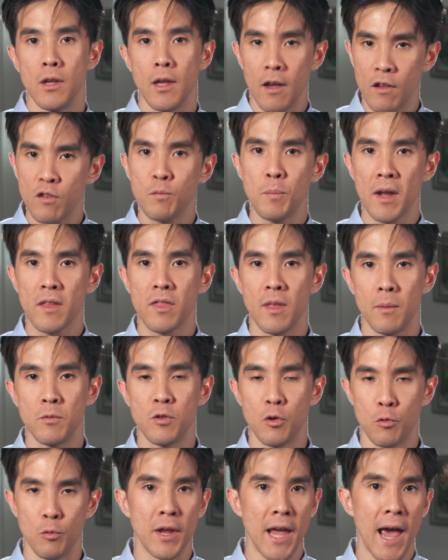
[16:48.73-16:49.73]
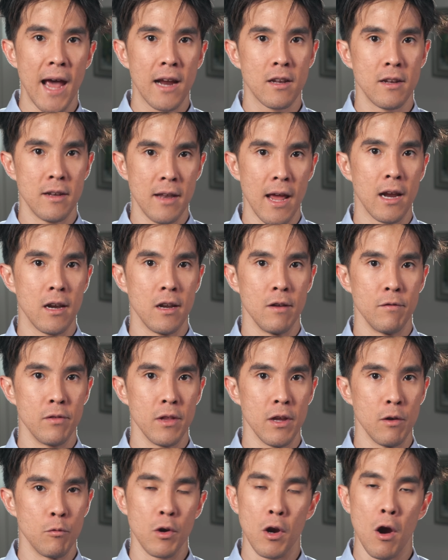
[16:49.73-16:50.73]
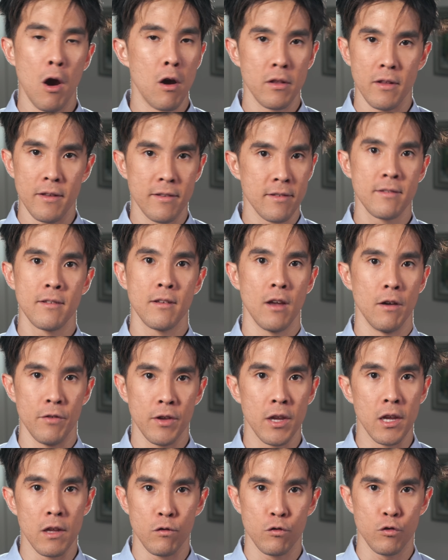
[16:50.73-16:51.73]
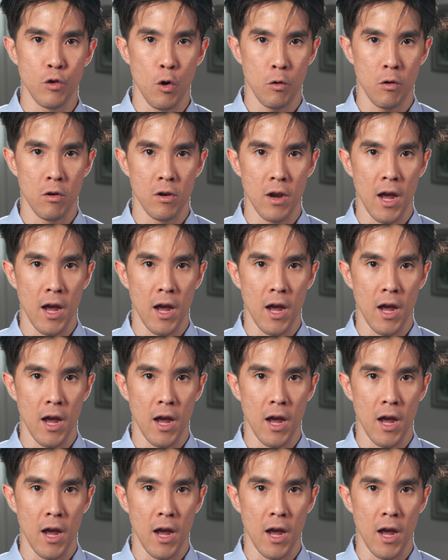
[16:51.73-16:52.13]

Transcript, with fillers: expect them to react negatively, regardless of a heat stroke or